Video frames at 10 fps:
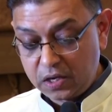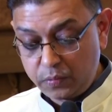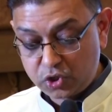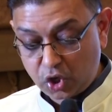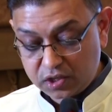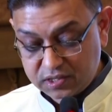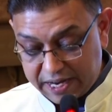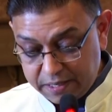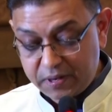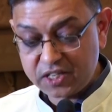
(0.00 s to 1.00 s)
We saw
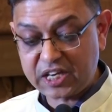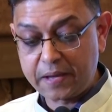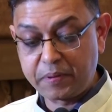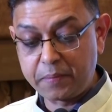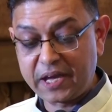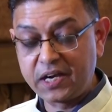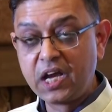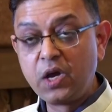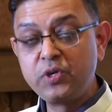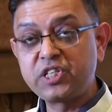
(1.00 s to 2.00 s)
side branch
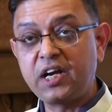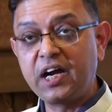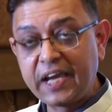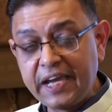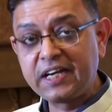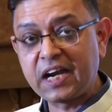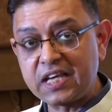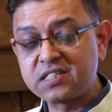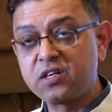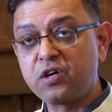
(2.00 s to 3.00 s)
IPMN, which are again
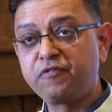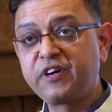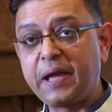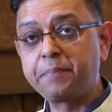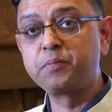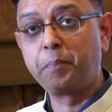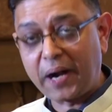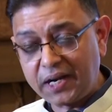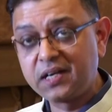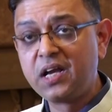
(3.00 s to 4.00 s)
cluster of grapes,
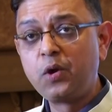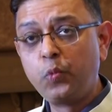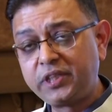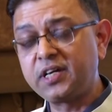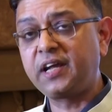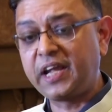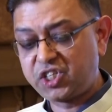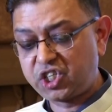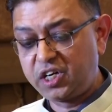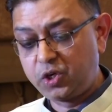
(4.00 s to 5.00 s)
but with a
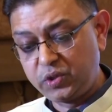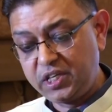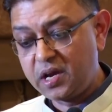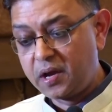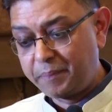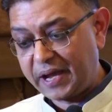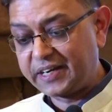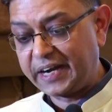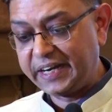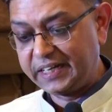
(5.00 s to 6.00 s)
connection to the
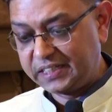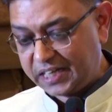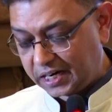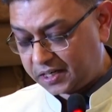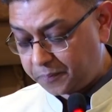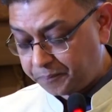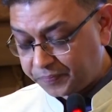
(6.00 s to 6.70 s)
pancreatic duct.